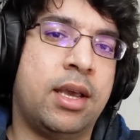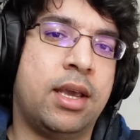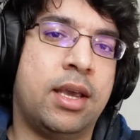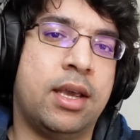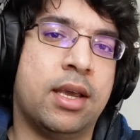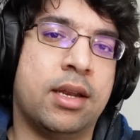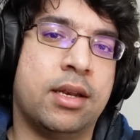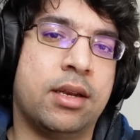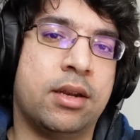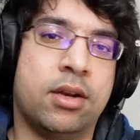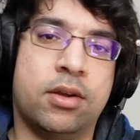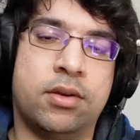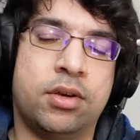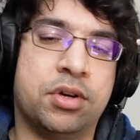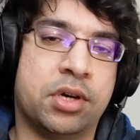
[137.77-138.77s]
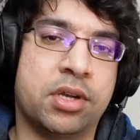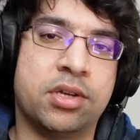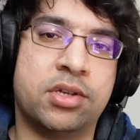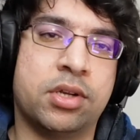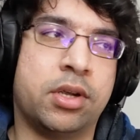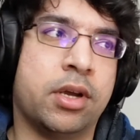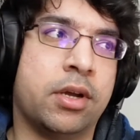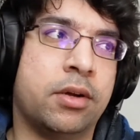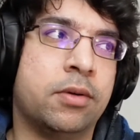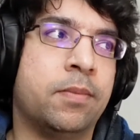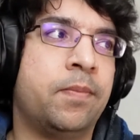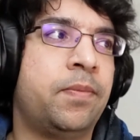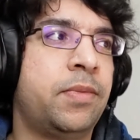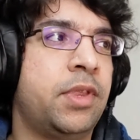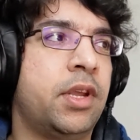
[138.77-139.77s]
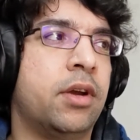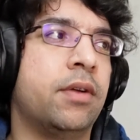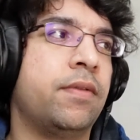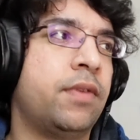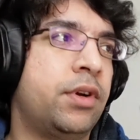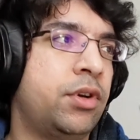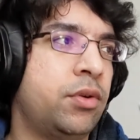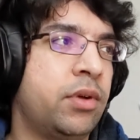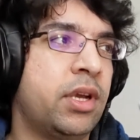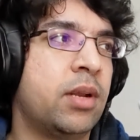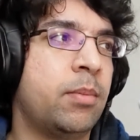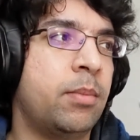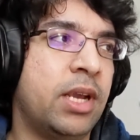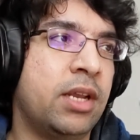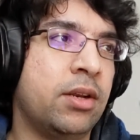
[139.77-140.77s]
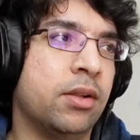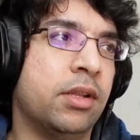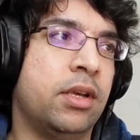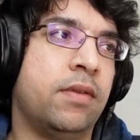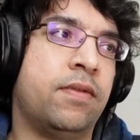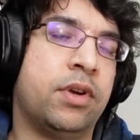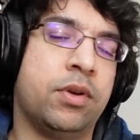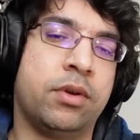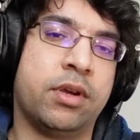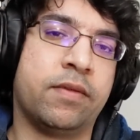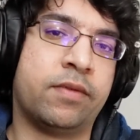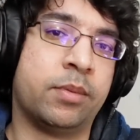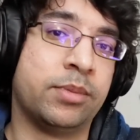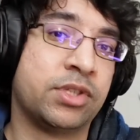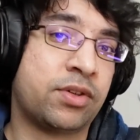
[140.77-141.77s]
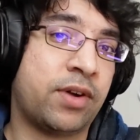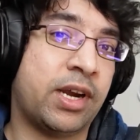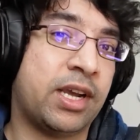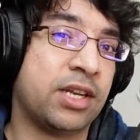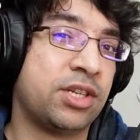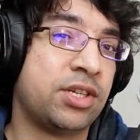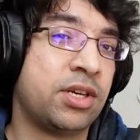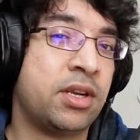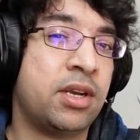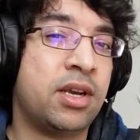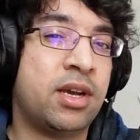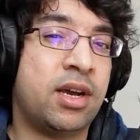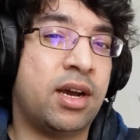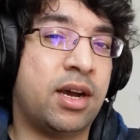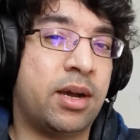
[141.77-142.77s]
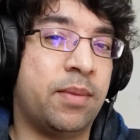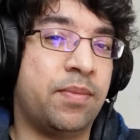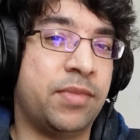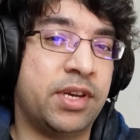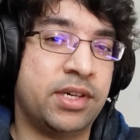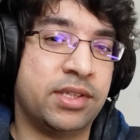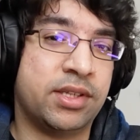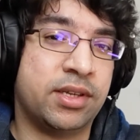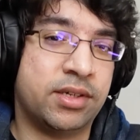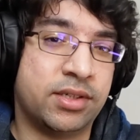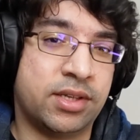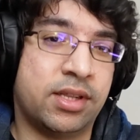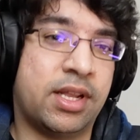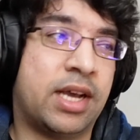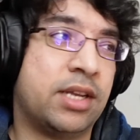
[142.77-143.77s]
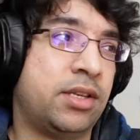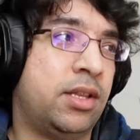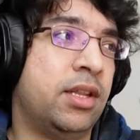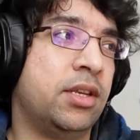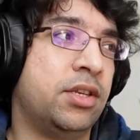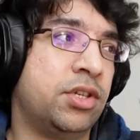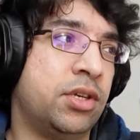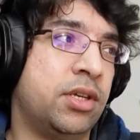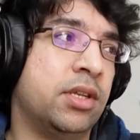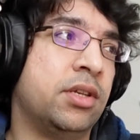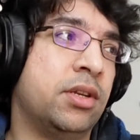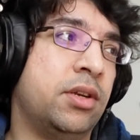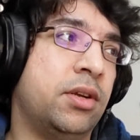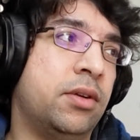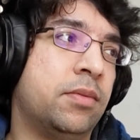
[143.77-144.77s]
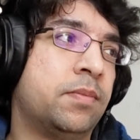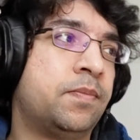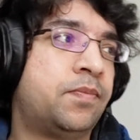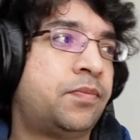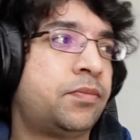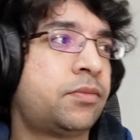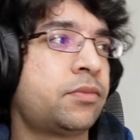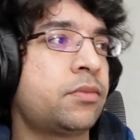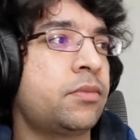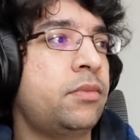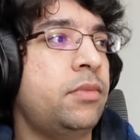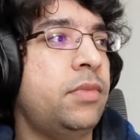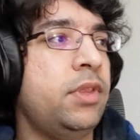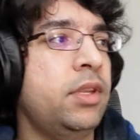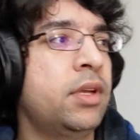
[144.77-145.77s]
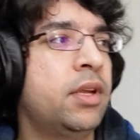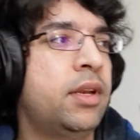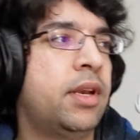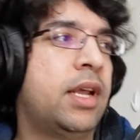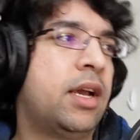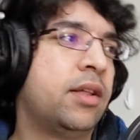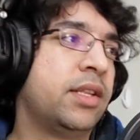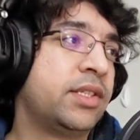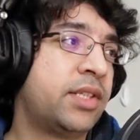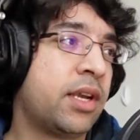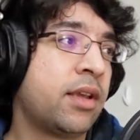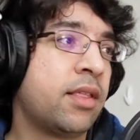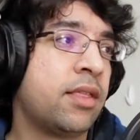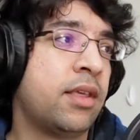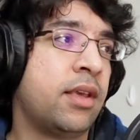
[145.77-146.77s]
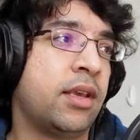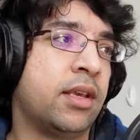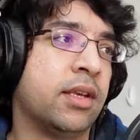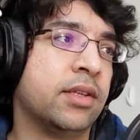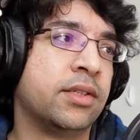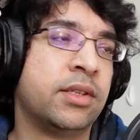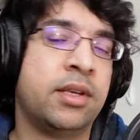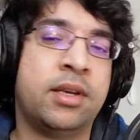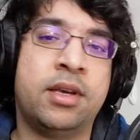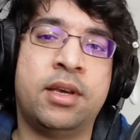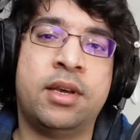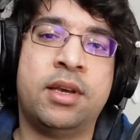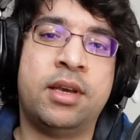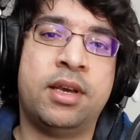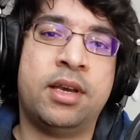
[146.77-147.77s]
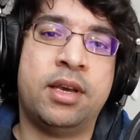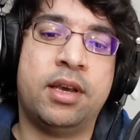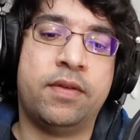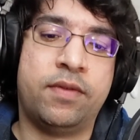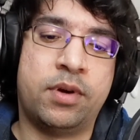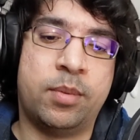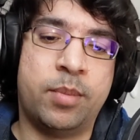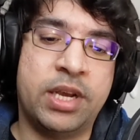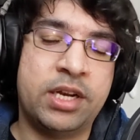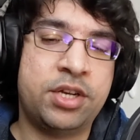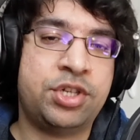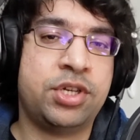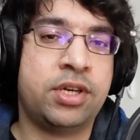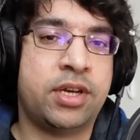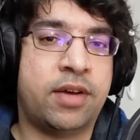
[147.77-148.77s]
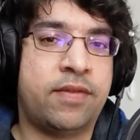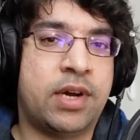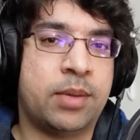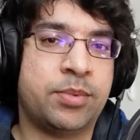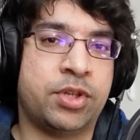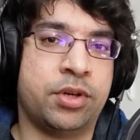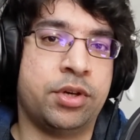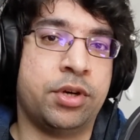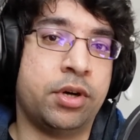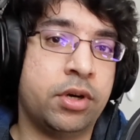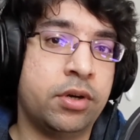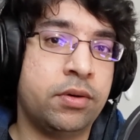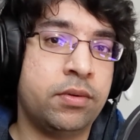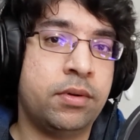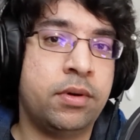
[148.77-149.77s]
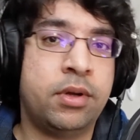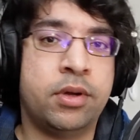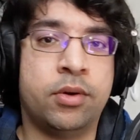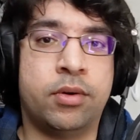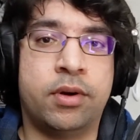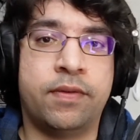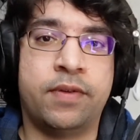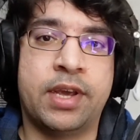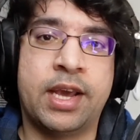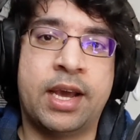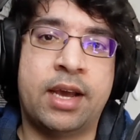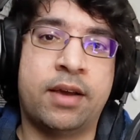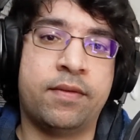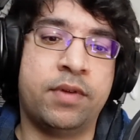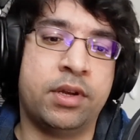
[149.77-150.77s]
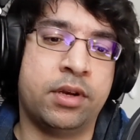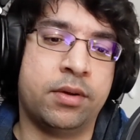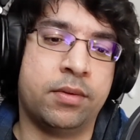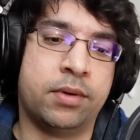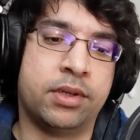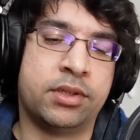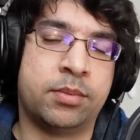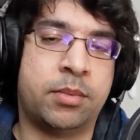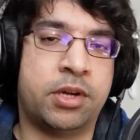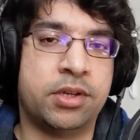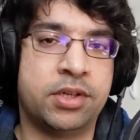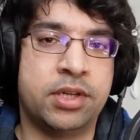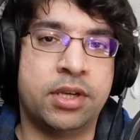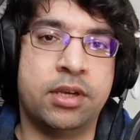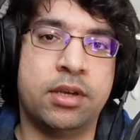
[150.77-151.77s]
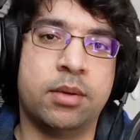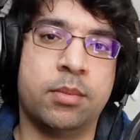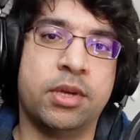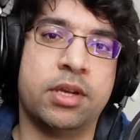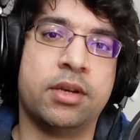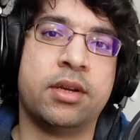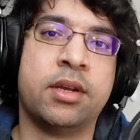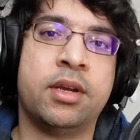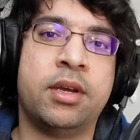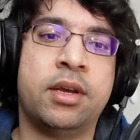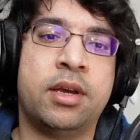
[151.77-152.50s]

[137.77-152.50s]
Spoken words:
and you're good to go. No, if you're doing it manually, if you're doing it from scratch, there's a lot that you need to do. Now, the second thing is if you're managing DevOps on your own, or if you have a small team and